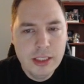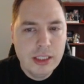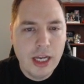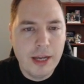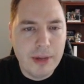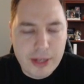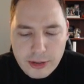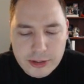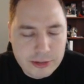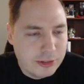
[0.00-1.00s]

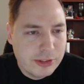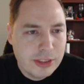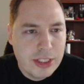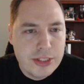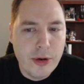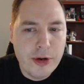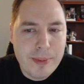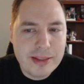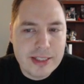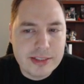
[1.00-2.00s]
Another note
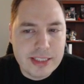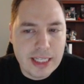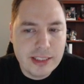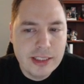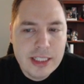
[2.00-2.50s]
about this deck